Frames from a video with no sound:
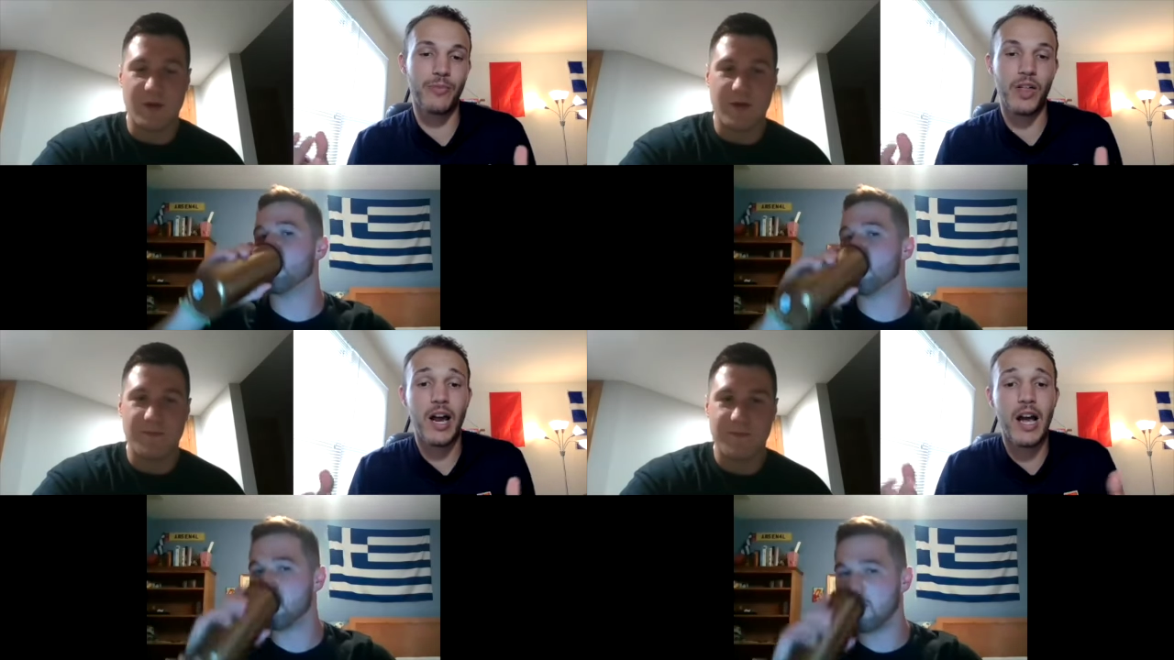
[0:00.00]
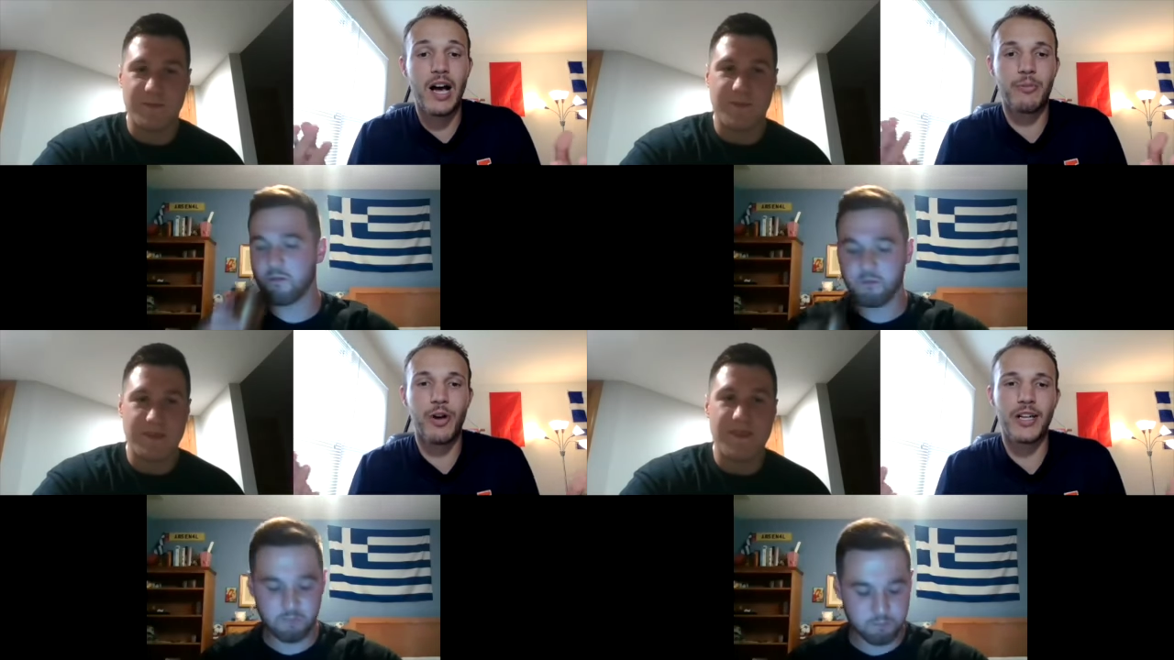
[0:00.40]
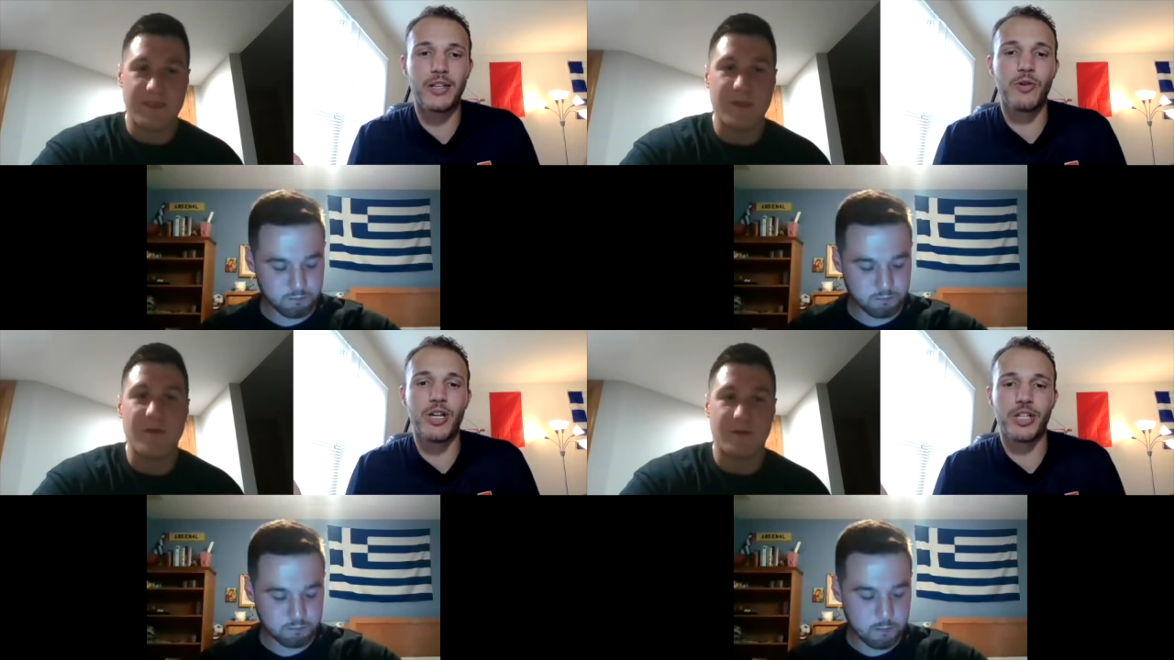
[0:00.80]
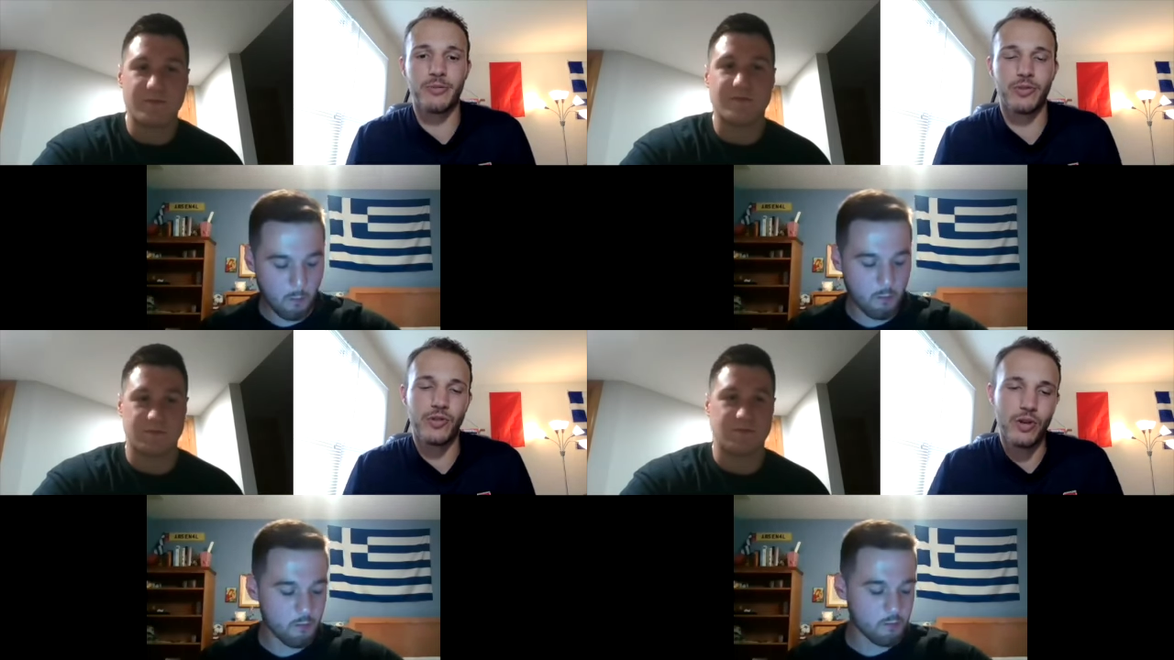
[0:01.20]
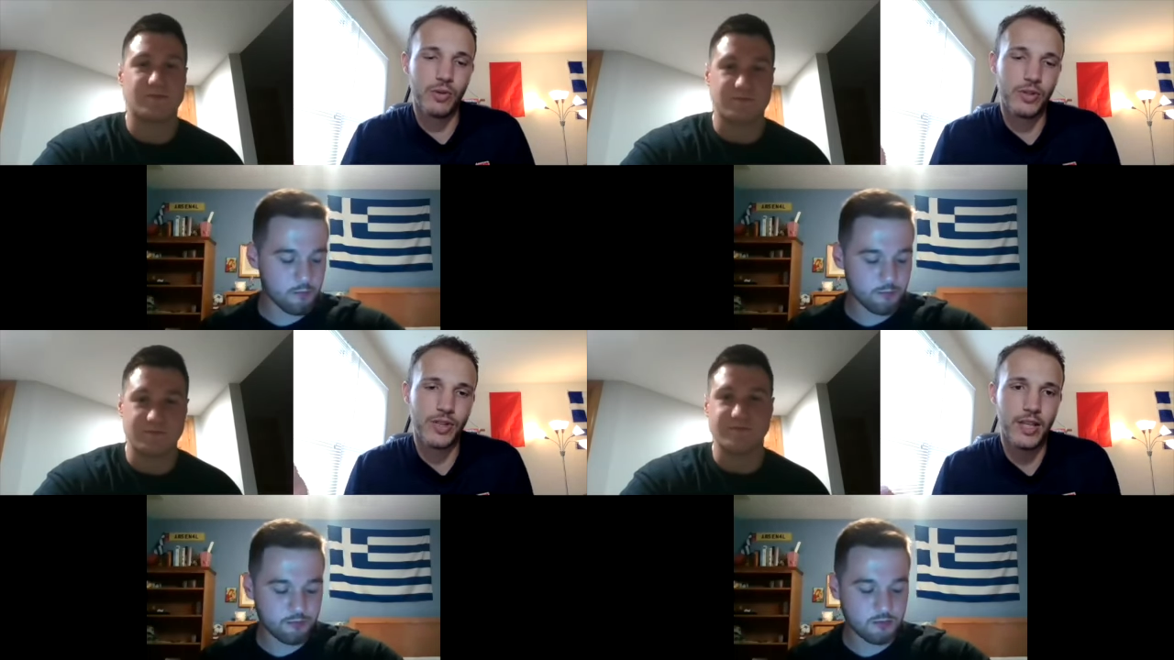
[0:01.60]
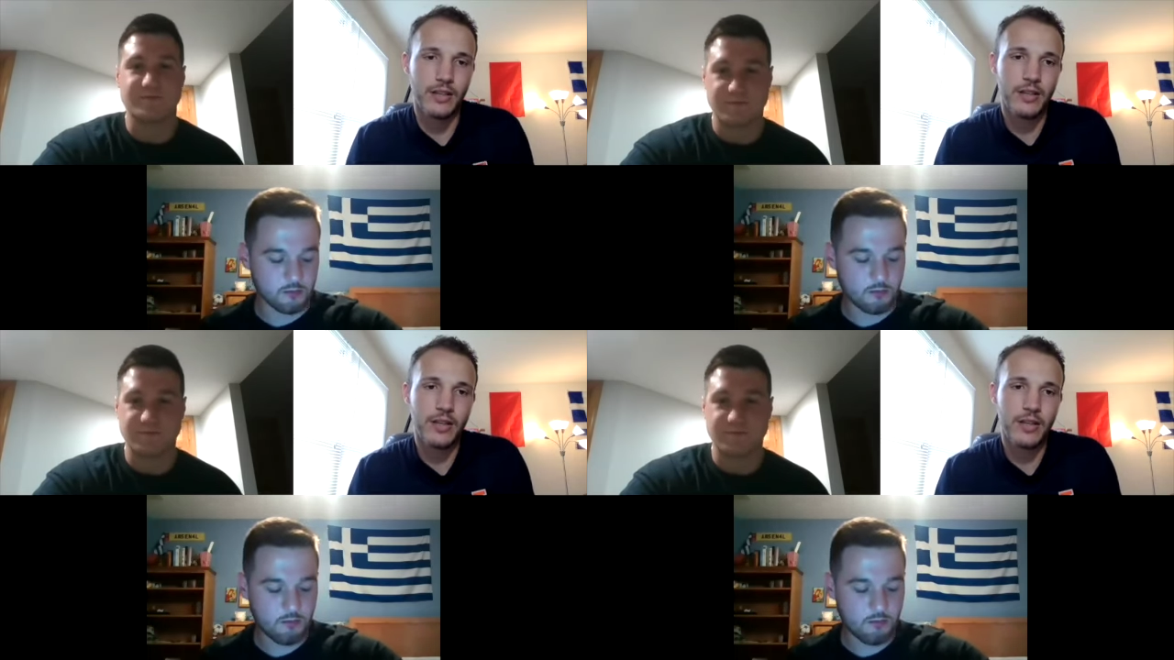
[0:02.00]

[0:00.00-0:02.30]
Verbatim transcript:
Speaker 1: They got upgraded to questionable, so we'll see.